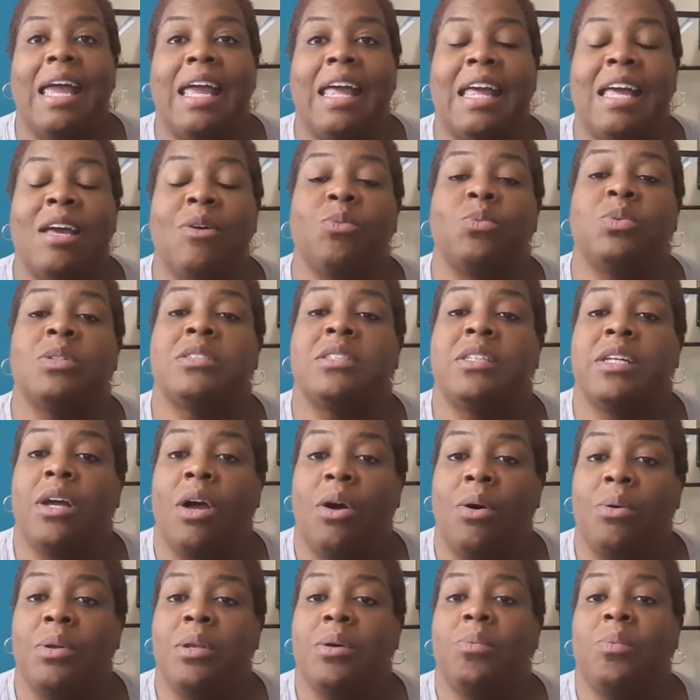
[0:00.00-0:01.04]
it was the
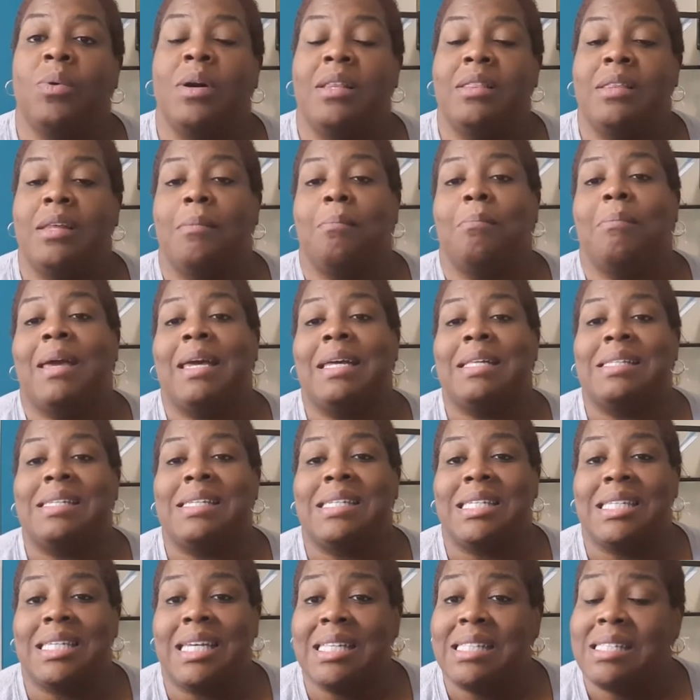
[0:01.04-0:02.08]
only one that made
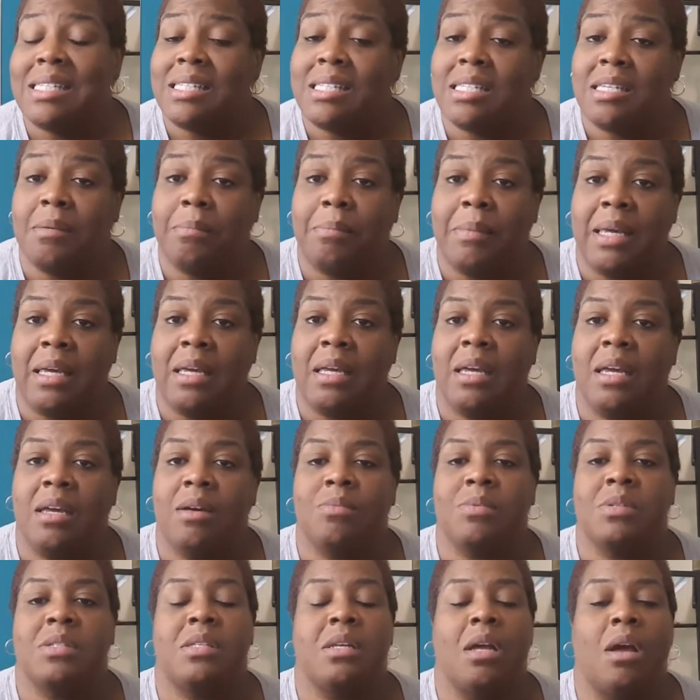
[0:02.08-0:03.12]
sense to me.
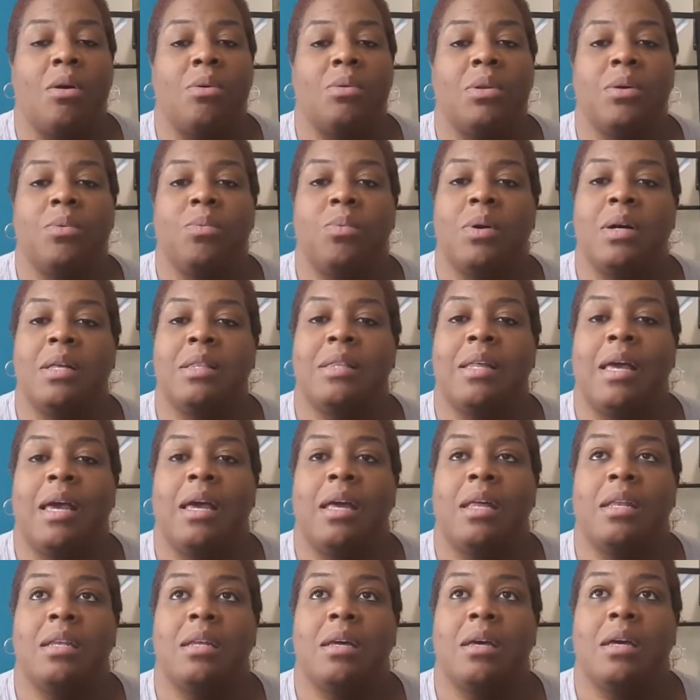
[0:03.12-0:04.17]
It was the only one
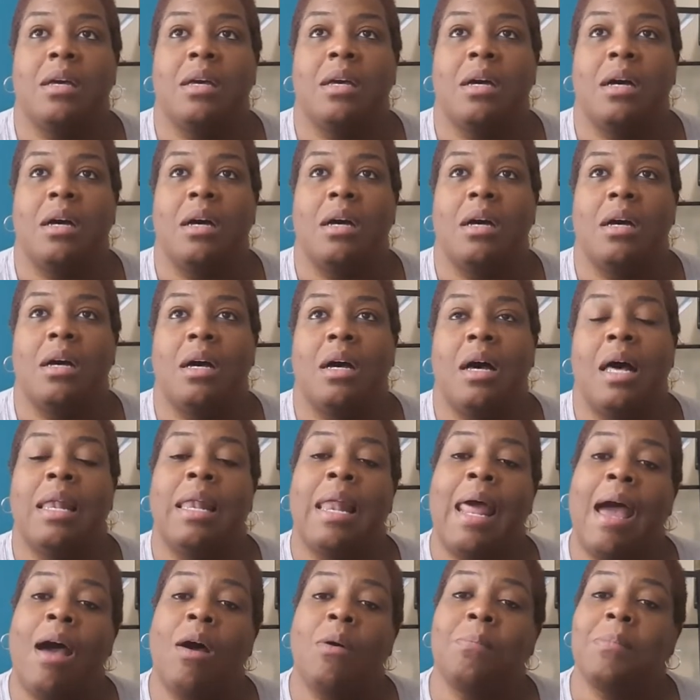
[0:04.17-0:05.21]
that
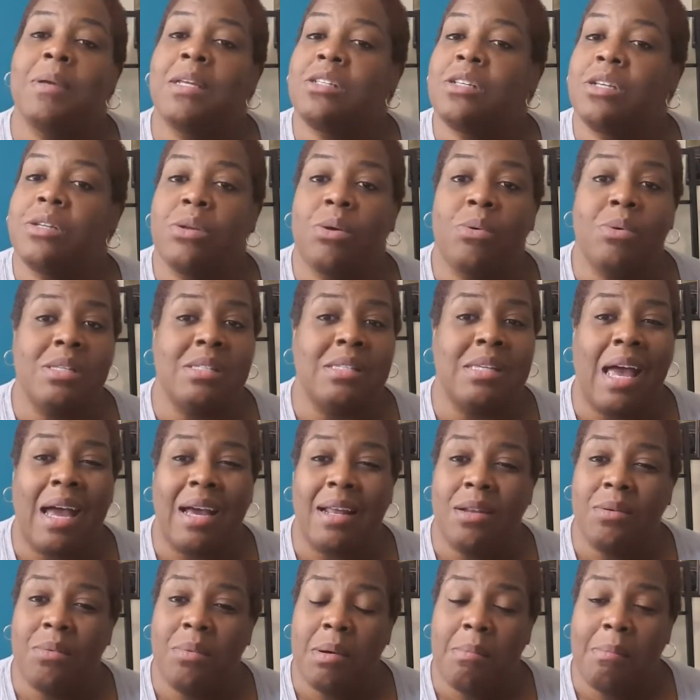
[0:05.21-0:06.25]
allowed me to know
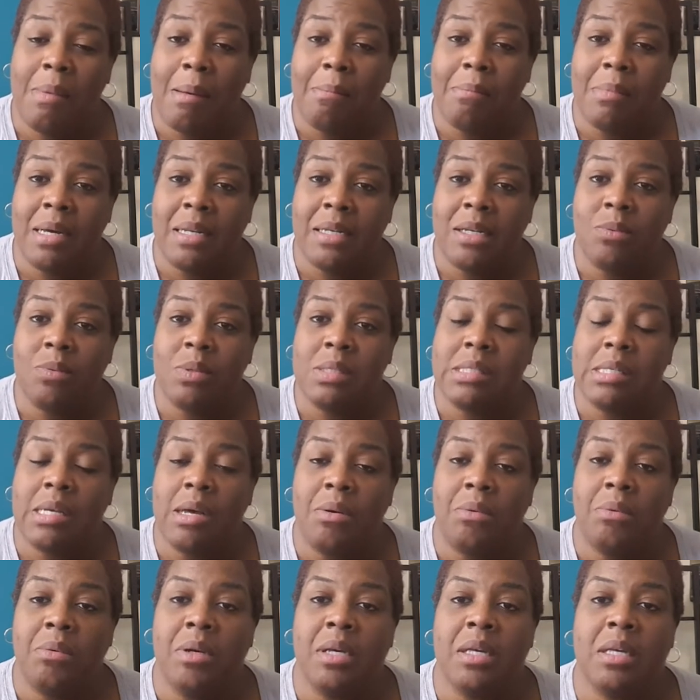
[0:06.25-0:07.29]
exactly where my money was
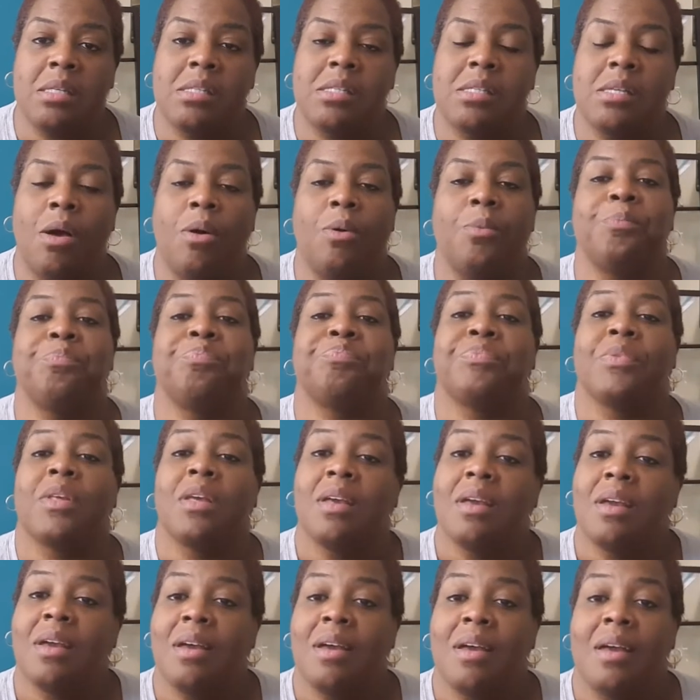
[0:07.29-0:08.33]
going. So
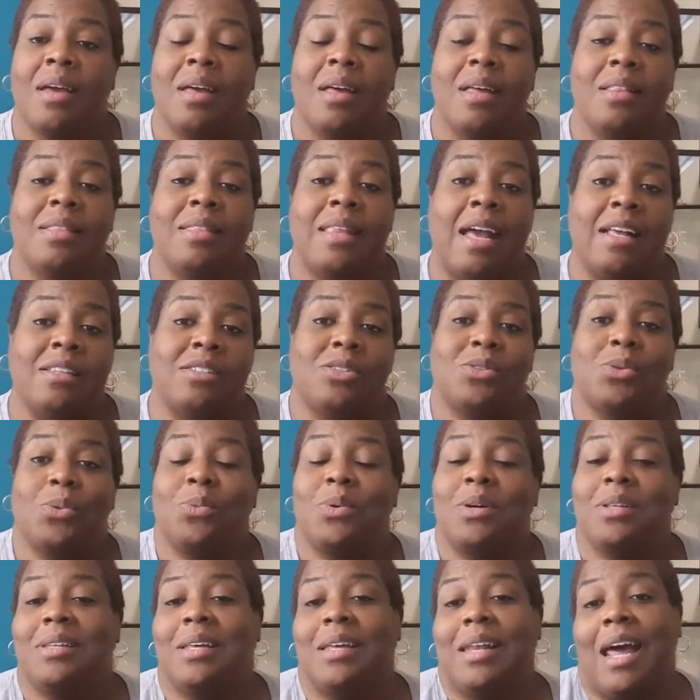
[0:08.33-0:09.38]
that's the
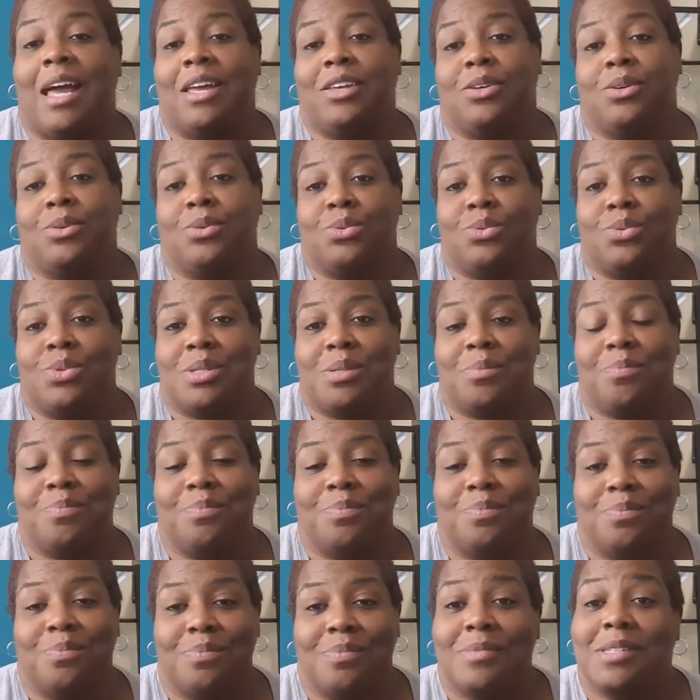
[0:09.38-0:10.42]
one that I use.
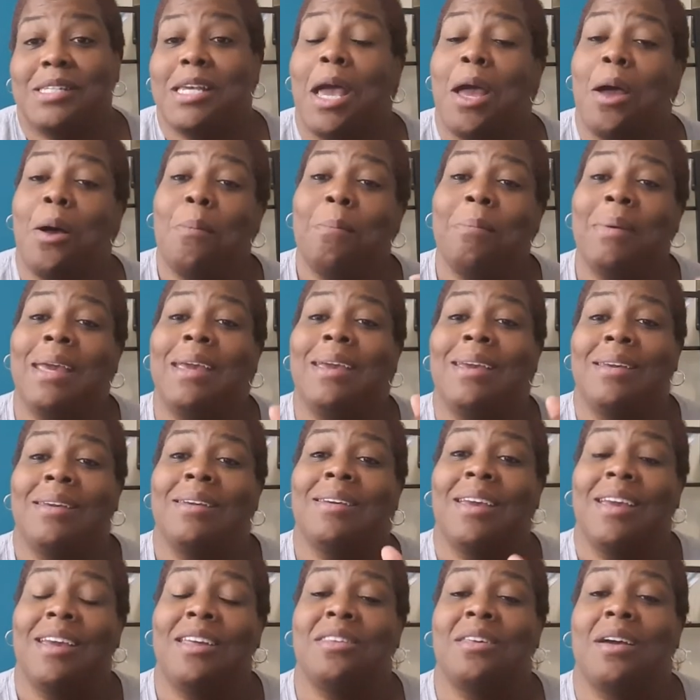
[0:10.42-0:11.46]
Tell
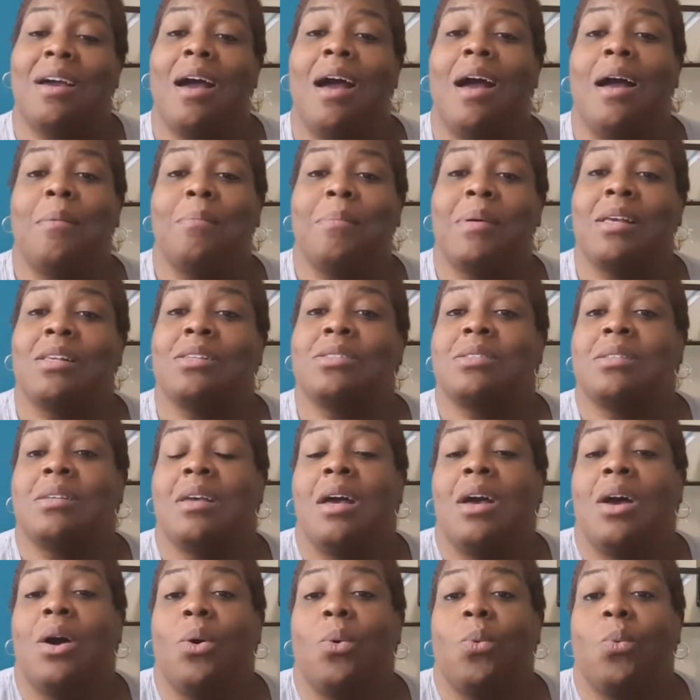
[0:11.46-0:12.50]
me in the comments
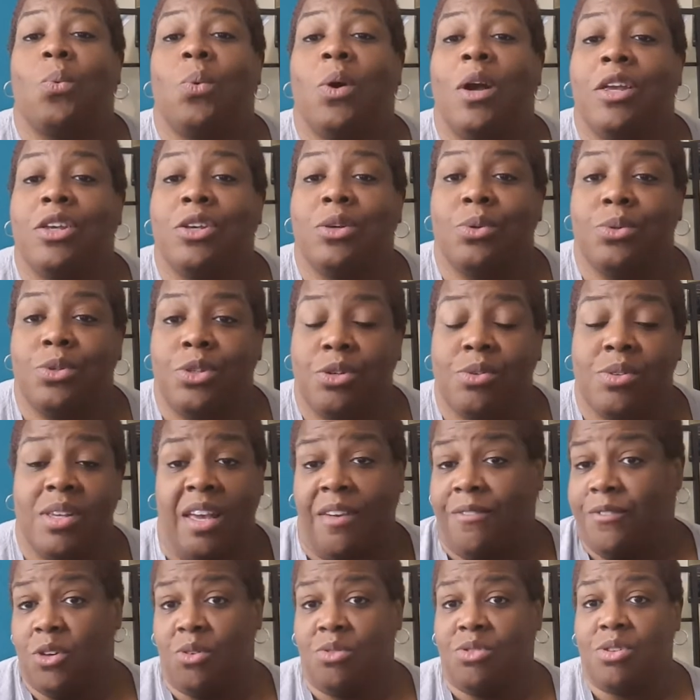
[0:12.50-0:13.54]
what you use.
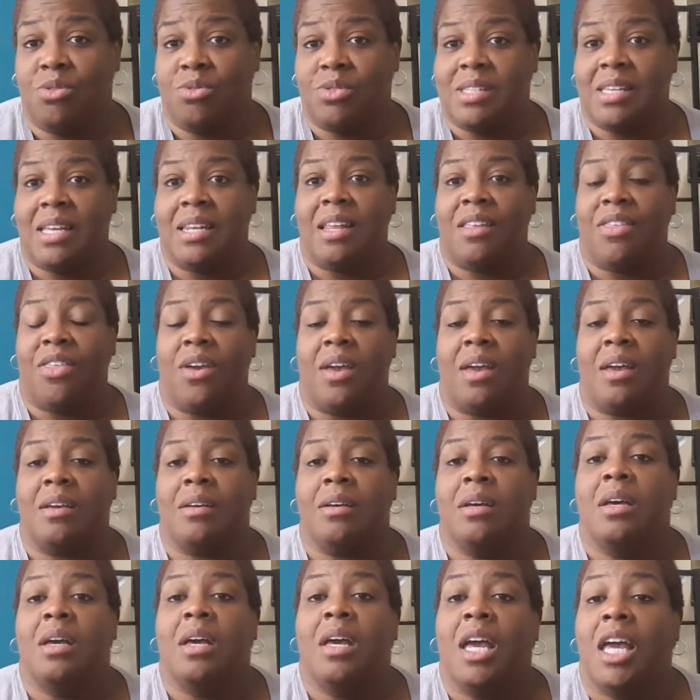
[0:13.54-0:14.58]
If you use
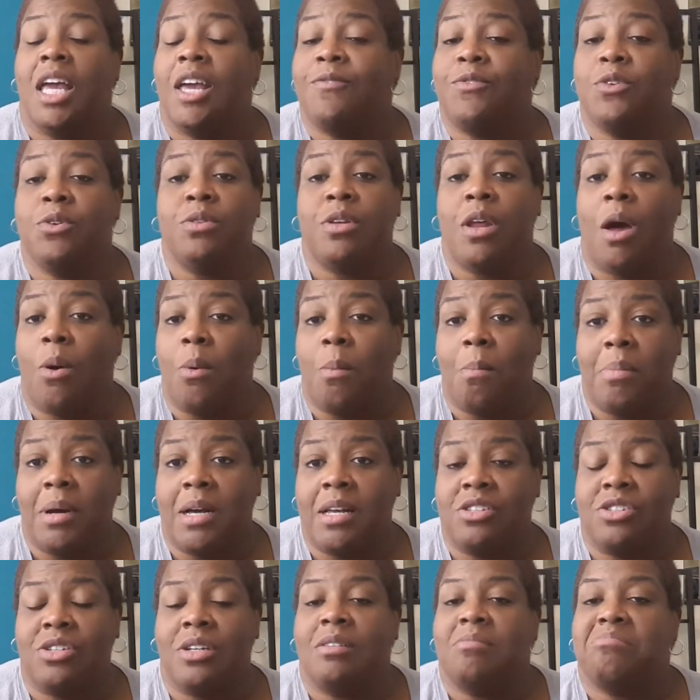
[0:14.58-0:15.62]
anything. If you don't
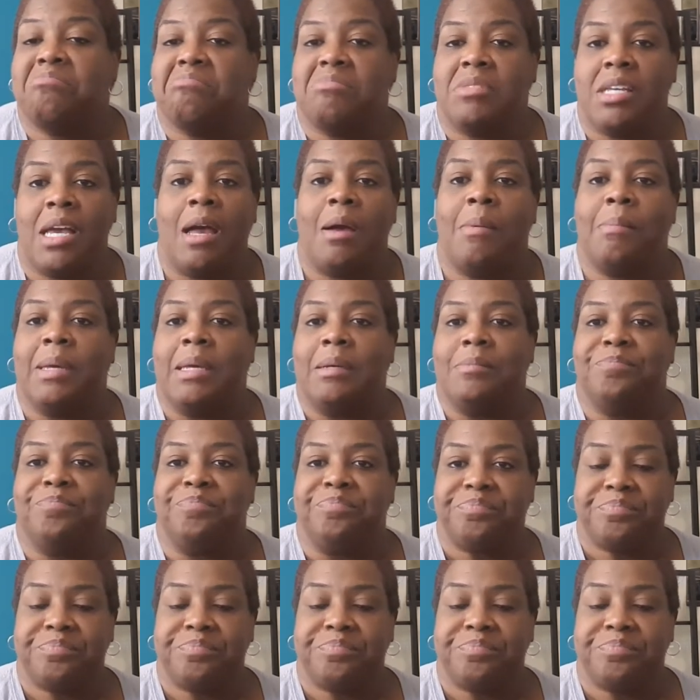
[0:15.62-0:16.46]
budget, tell me.